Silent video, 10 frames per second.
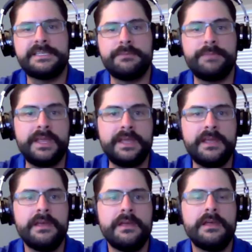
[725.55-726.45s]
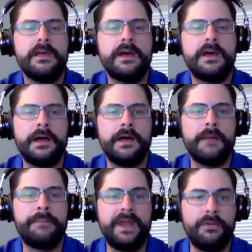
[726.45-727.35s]
to be a
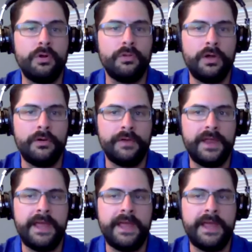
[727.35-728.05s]
payroll loan.